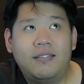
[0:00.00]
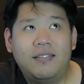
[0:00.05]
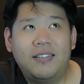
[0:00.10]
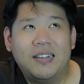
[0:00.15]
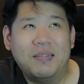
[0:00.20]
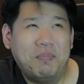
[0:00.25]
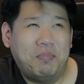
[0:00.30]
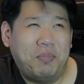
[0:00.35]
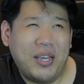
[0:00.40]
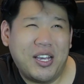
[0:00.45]

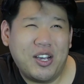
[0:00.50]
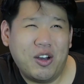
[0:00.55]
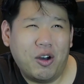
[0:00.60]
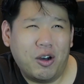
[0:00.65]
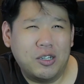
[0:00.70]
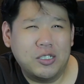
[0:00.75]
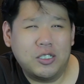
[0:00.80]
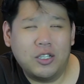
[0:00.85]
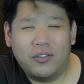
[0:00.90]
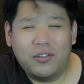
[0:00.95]

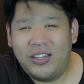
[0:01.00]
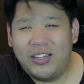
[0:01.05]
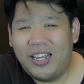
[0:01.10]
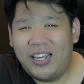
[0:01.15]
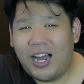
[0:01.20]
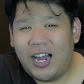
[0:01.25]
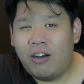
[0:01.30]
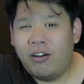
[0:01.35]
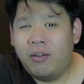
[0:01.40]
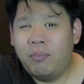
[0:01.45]
because of the
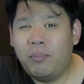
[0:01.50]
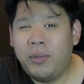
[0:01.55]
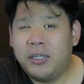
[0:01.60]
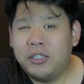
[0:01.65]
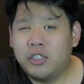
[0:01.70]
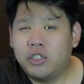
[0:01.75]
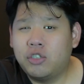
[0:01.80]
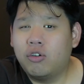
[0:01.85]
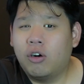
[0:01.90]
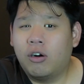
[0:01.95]
hiring being
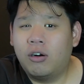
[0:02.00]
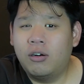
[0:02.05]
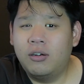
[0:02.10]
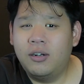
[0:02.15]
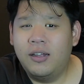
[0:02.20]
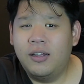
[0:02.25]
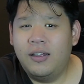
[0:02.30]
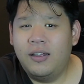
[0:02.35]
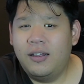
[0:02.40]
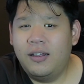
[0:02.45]
strong,
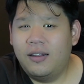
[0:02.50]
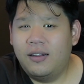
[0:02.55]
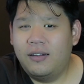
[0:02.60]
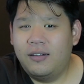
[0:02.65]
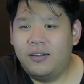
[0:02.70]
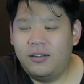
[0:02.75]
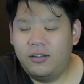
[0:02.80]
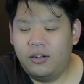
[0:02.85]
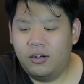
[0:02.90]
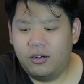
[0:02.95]

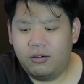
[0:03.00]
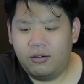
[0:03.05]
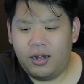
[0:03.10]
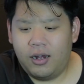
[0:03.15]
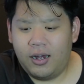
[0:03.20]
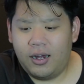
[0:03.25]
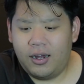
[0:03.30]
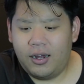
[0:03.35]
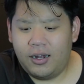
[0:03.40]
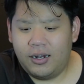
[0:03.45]
you
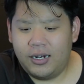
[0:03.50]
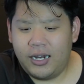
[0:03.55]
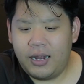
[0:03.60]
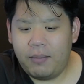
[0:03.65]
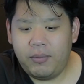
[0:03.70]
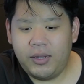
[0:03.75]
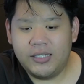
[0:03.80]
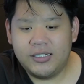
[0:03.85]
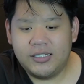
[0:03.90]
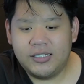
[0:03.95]
know, that
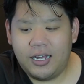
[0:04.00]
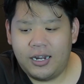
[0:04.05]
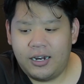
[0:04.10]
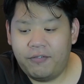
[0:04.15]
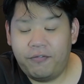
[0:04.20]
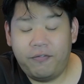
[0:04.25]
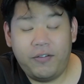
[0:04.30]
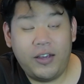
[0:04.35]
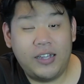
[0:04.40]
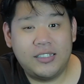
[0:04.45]
means that the
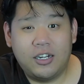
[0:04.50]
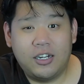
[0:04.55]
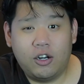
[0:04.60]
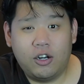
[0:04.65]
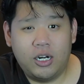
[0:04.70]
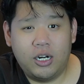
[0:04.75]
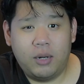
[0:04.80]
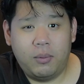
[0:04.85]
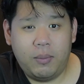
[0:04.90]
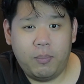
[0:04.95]
Feds are going
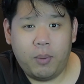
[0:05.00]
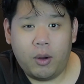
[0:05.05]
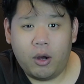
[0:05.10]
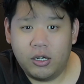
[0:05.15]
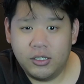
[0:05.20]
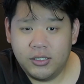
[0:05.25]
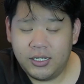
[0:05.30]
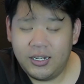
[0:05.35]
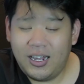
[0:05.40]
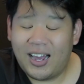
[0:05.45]
to be
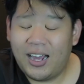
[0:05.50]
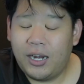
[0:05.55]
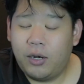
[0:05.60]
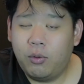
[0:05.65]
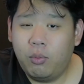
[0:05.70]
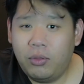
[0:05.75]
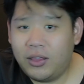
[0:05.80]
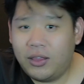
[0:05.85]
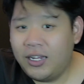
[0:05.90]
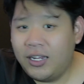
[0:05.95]
pausing. I
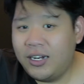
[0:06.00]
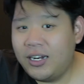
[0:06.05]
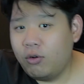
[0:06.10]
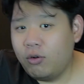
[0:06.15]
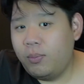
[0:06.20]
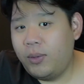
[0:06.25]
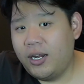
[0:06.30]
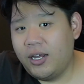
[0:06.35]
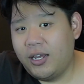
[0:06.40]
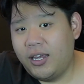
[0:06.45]
don't think that would
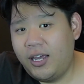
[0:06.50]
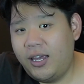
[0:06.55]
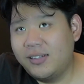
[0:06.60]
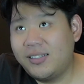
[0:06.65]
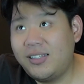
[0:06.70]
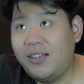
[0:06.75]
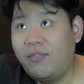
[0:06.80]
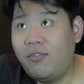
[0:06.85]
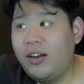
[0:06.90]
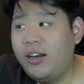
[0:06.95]
be the case.
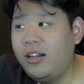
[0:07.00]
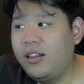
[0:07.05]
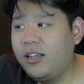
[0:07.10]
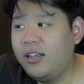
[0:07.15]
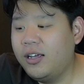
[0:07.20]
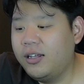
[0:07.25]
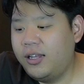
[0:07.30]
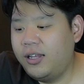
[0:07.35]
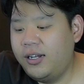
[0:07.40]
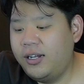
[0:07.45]
If anything,
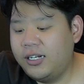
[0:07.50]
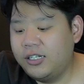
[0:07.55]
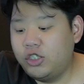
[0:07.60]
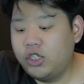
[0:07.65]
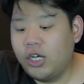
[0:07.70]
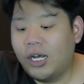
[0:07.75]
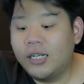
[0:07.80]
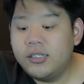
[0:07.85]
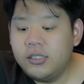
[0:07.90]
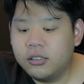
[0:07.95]
I think the
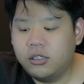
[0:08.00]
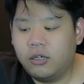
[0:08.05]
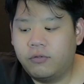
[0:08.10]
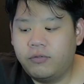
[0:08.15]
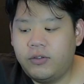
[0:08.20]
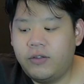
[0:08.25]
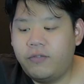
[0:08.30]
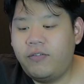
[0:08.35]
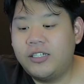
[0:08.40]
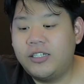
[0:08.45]
chances of
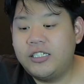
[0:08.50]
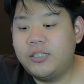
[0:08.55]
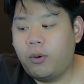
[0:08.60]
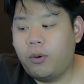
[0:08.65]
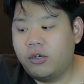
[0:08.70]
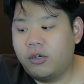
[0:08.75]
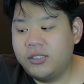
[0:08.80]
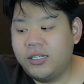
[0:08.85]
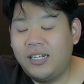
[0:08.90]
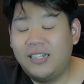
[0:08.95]
the Feds
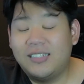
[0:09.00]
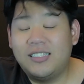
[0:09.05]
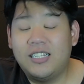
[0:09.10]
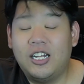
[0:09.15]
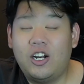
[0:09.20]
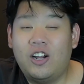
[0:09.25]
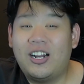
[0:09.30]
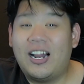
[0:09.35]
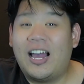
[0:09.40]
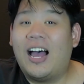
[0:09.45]
pausing is a
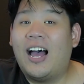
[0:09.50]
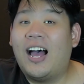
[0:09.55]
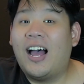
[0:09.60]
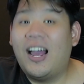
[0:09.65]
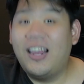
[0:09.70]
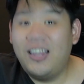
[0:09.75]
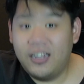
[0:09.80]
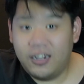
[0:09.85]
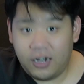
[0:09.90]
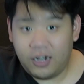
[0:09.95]
lot
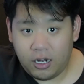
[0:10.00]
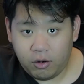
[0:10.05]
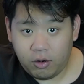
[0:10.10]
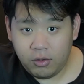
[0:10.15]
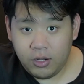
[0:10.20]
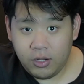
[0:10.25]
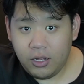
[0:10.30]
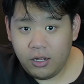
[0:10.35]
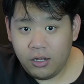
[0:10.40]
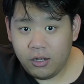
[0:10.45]
higher now.
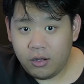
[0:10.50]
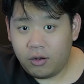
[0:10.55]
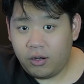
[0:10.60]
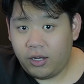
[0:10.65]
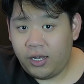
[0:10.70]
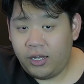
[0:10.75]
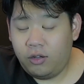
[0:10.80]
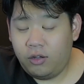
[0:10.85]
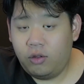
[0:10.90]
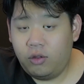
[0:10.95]

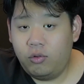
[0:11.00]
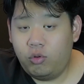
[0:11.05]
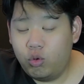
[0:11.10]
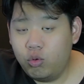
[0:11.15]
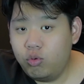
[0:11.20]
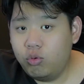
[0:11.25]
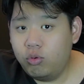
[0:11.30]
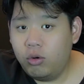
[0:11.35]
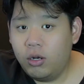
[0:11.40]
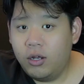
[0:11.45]
Okay,
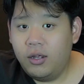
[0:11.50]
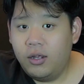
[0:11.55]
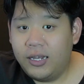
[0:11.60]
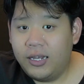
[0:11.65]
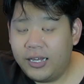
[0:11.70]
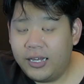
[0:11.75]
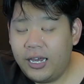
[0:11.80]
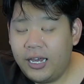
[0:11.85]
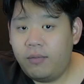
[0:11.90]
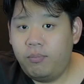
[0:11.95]
don't
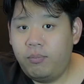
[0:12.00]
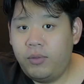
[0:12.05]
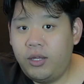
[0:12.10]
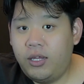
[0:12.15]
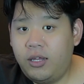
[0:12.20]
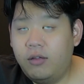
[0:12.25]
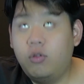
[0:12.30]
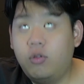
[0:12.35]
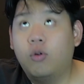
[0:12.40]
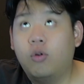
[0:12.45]
get
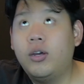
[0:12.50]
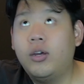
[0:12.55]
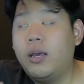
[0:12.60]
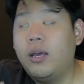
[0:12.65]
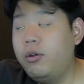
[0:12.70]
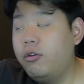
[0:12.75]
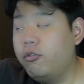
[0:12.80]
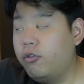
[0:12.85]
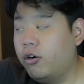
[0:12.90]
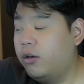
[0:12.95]

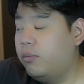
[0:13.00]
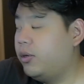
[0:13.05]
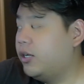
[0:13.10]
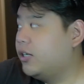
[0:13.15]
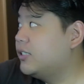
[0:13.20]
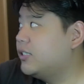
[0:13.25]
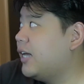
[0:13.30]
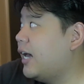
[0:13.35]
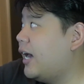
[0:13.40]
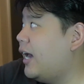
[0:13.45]
me wrong,
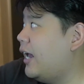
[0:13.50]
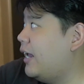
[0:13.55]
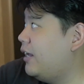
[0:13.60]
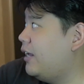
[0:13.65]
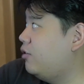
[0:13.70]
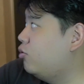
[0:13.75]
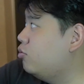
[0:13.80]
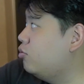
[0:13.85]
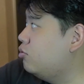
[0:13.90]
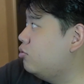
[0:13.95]
because I
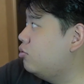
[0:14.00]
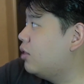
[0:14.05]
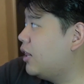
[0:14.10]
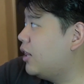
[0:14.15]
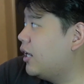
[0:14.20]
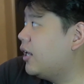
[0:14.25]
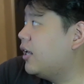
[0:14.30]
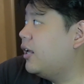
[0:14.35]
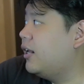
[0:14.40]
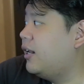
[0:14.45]
do
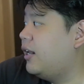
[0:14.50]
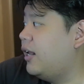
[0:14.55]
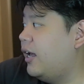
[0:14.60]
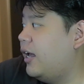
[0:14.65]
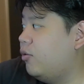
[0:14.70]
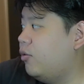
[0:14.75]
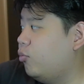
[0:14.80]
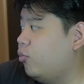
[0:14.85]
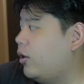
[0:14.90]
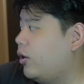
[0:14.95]
think
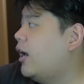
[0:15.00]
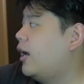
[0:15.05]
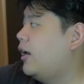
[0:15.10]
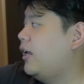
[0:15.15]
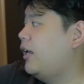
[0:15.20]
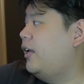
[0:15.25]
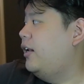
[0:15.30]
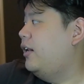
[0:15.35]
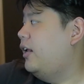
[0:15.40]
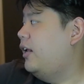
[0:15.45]
that we are
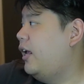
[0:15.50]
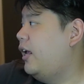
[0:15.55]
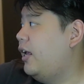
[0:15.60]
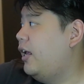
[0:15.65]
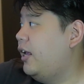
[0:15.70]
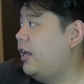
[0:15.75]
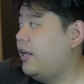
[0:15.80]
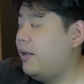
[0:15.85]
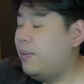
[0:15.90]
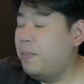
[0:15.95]
in
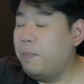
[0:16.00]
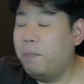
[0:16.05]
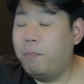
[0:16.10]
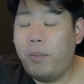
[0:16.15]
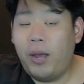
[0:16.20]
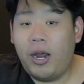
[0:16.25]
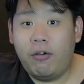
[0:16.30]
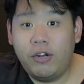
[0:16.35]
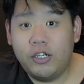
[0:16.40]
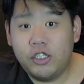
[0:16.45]
a
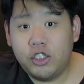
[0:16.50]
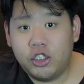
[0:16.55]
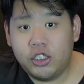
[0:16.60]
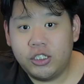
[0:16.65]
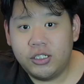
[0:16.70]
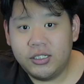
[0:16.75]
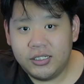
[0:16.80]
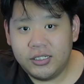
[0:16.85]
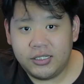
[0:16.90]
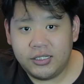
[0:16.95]
bearish
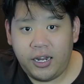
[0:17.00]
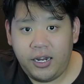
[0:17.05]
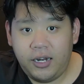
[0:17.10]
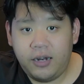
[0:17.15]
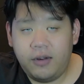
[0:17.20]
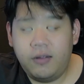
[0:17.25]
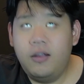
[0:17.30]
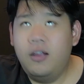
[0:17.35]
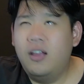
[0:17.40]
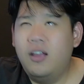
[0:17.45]
state.
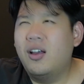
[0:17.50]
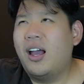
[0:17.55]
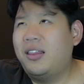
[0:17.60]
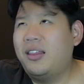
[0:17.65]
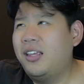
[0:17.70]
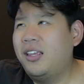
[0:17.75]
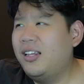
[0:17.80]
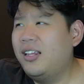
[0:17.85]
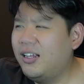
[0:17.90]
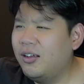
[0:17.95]
I
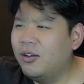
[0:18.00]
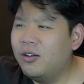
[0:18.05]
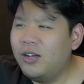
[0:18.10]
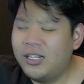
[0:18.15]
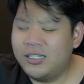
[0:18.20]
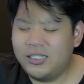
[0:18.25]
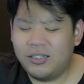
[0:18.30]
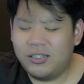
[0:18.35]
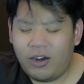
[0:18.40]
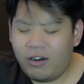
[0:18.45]
think
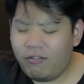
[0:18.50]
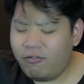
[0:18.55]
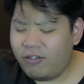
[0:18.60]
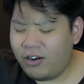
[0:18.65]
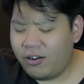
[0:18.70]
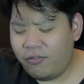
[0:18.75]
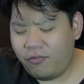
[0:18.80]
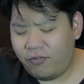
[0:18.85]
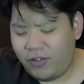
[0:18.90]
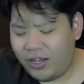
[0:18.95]
it's a very, very
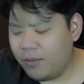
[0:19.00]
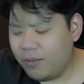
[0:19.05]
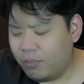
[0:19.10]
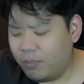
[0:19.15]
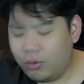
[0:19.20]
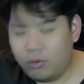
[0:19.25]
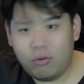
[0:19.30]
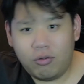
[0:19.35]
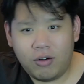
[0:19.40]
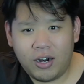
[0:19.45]
fake
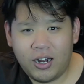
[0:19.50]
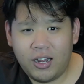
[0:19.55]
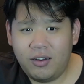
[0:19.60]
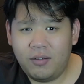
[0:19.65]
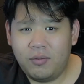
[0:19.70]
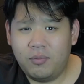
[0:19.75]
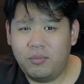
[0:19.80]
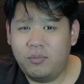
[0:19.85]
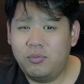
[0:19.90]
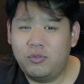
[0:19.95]
bull run.
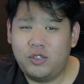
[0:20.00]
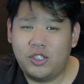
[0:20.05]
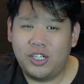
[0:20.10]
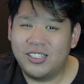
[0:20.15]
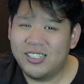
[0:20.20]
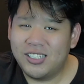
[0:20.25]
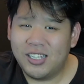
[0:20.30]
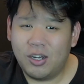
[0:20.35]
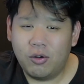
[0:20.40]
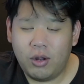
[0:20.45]

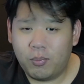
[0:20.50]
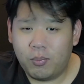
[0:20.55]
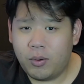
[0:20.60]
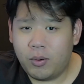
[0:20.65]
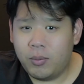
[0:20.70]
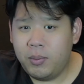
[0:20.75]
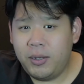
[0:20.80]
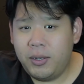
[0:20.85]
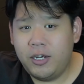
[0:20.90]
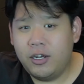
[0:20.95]
Chances are we are
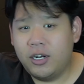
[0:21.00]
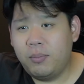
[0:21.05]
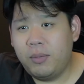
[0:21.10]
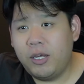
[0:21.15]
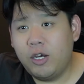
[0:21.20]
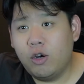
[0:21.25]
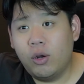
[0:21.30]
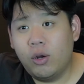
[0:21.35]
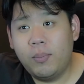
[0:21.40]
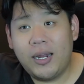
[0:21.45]
probably going to be
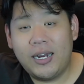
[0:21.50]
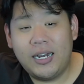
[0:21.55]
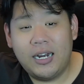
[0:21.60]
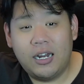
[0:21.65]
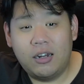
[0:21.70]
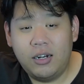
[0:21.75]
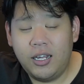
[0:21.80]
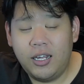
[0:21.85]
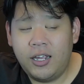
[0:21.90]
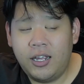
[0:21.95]
going back
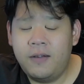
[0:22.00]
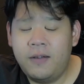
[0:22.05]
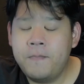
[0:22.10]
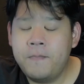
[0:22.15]
down again.